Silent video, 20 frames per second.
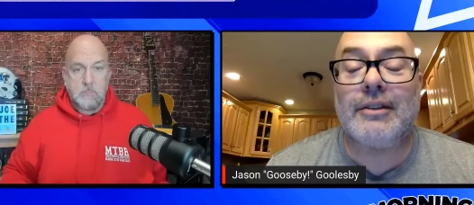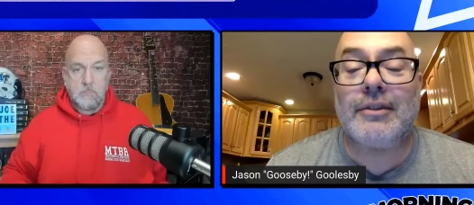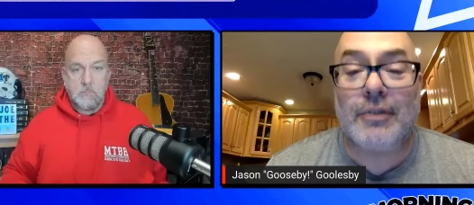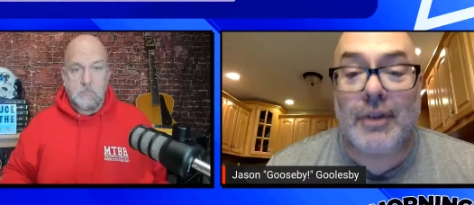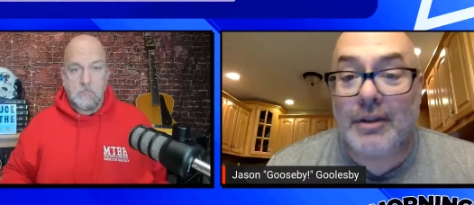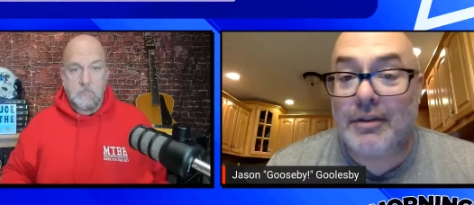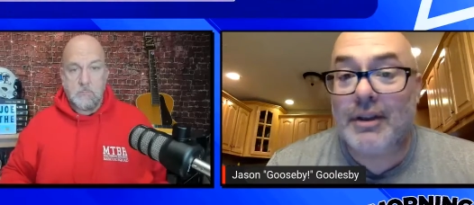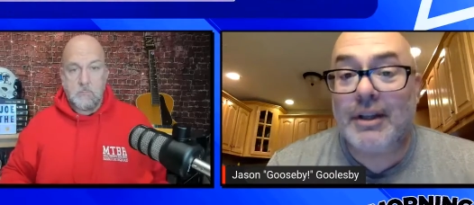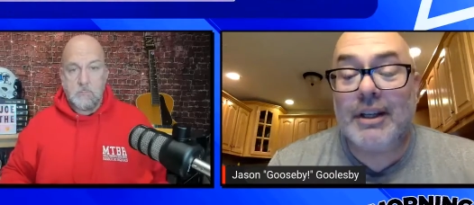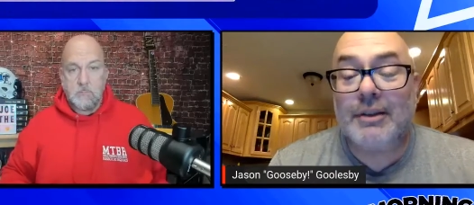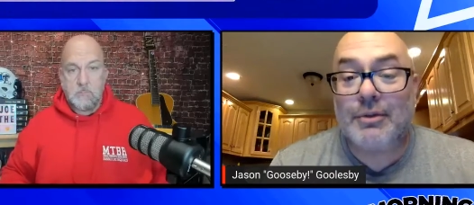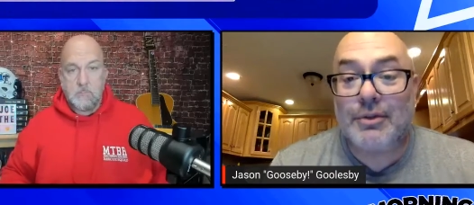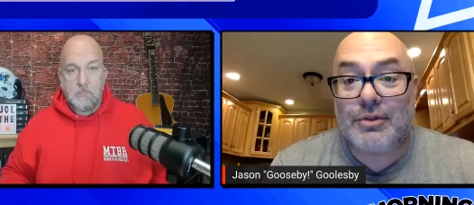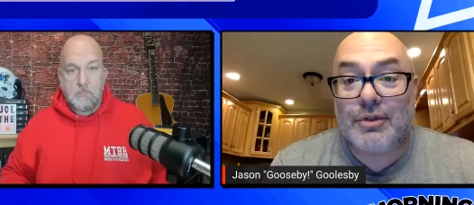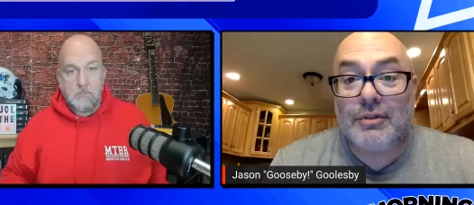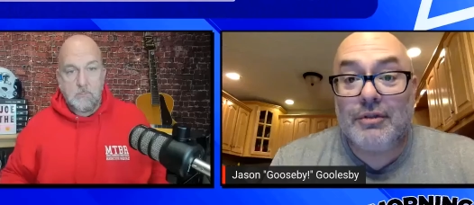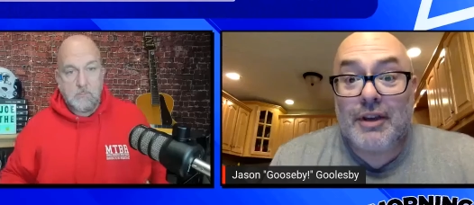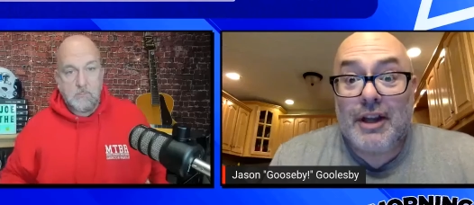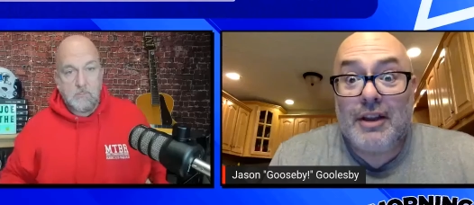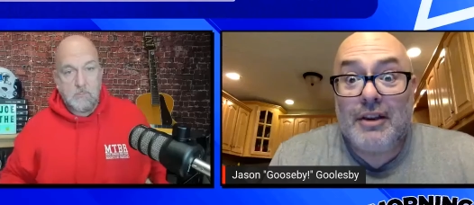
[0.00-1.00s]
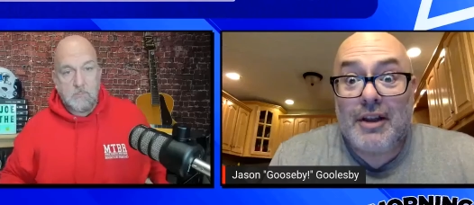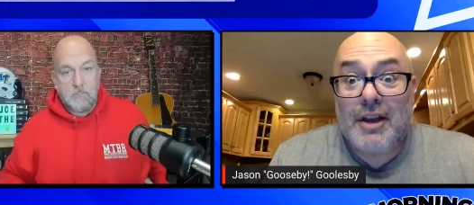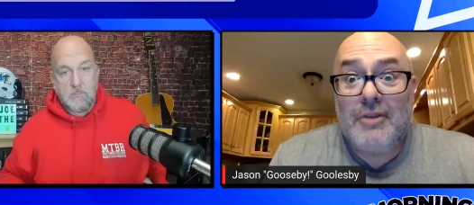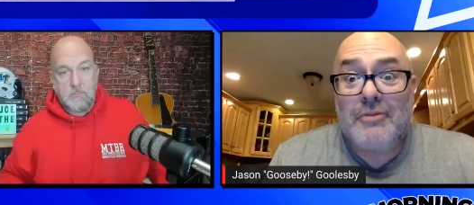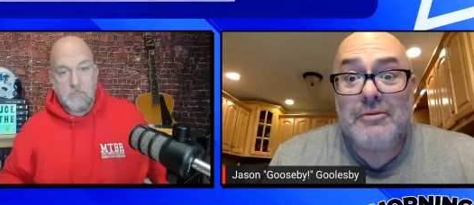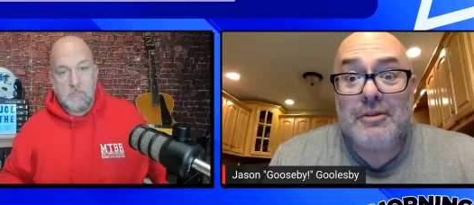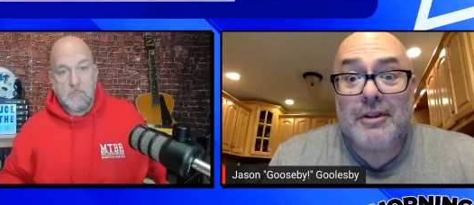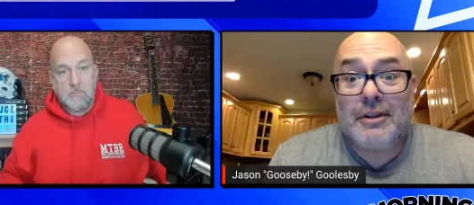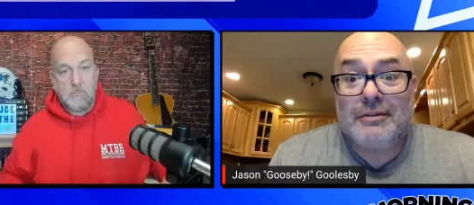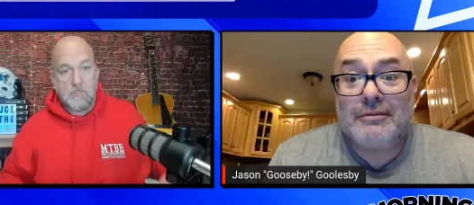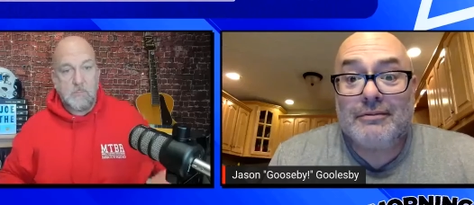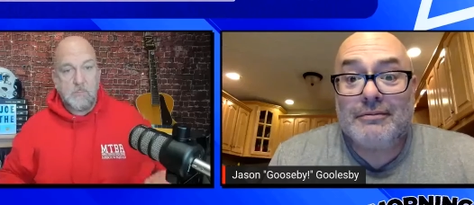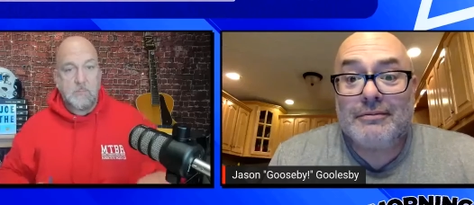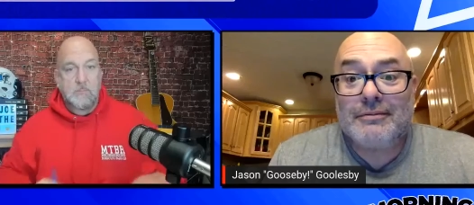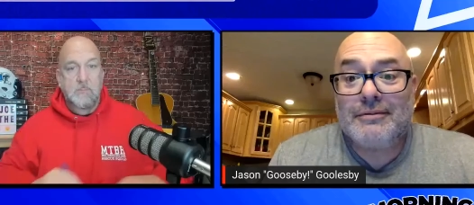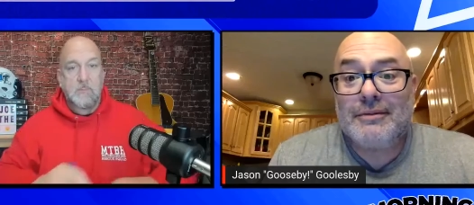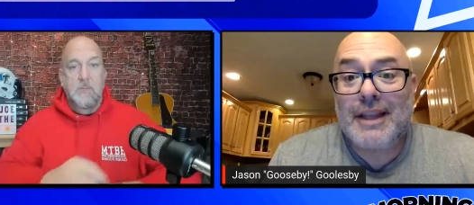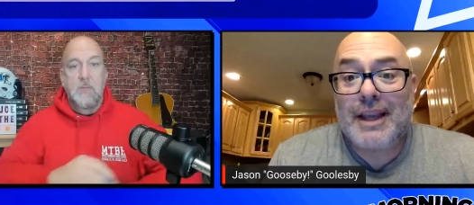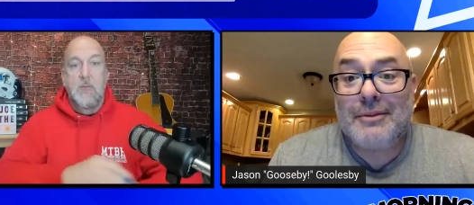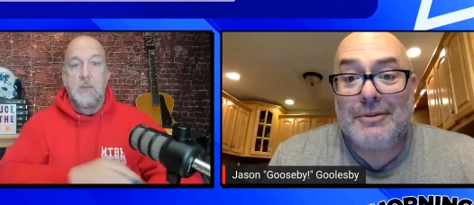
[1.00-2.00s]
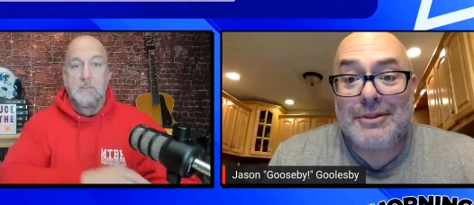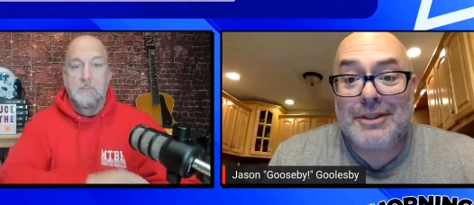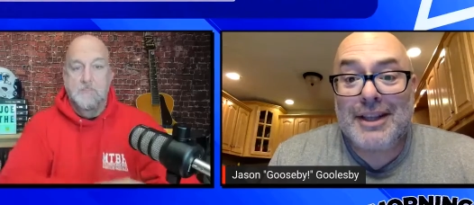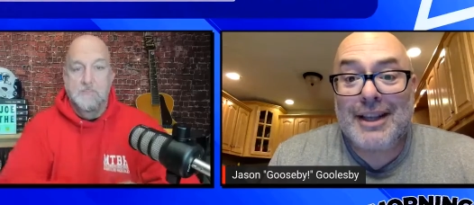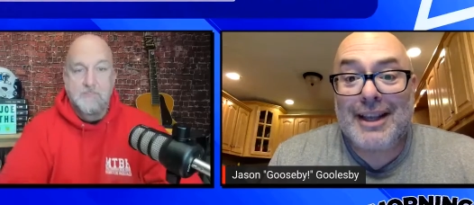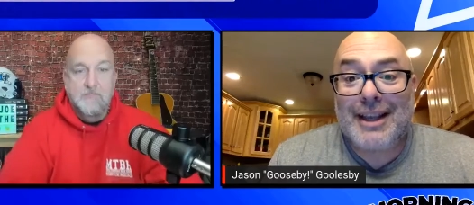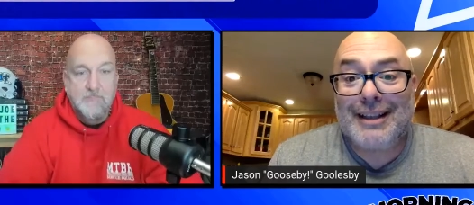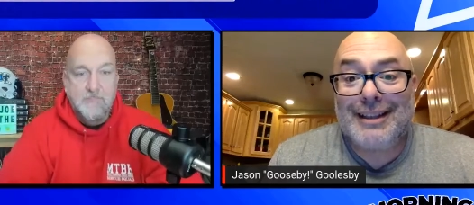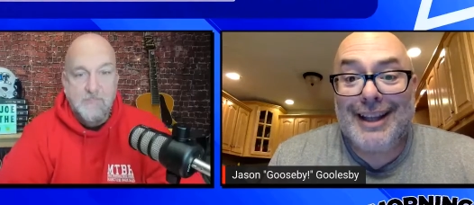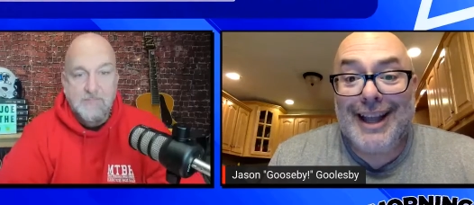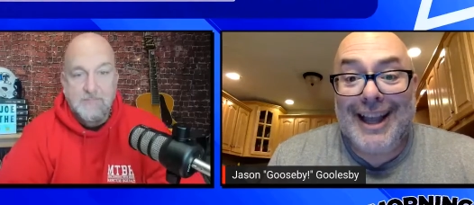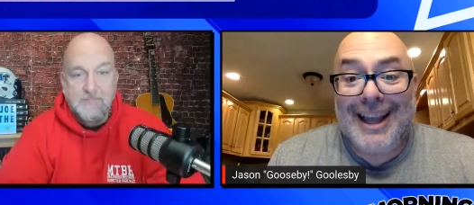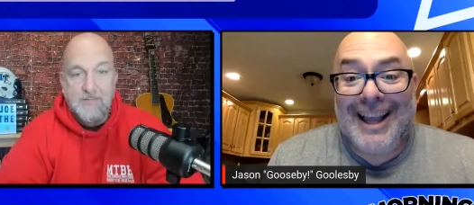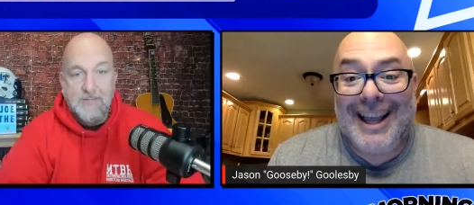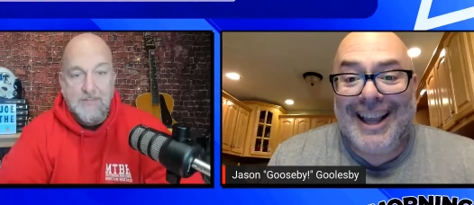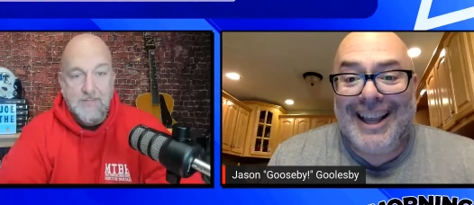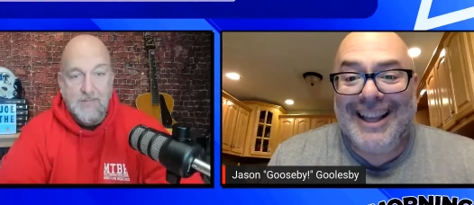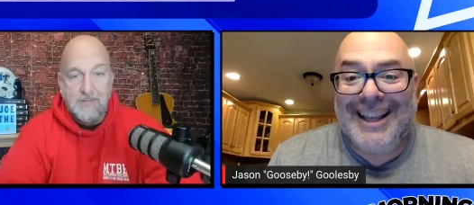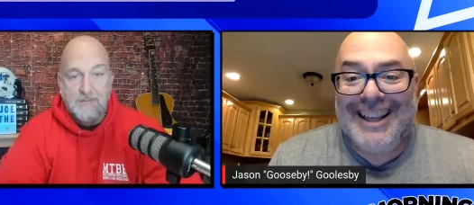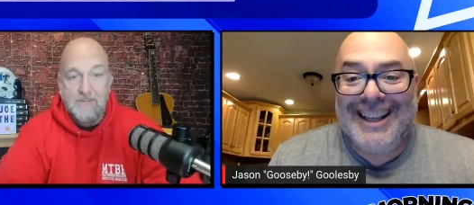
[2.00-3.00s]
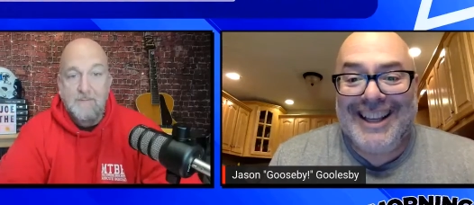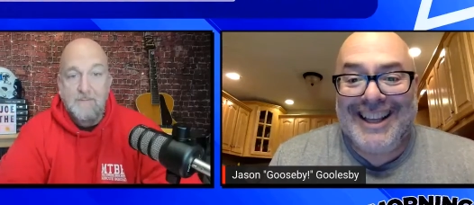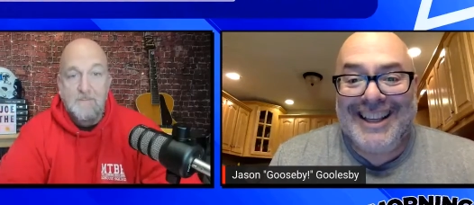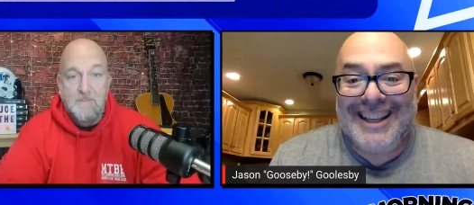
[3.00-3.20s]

Speaker 1: river it was riverdale and oakland that was it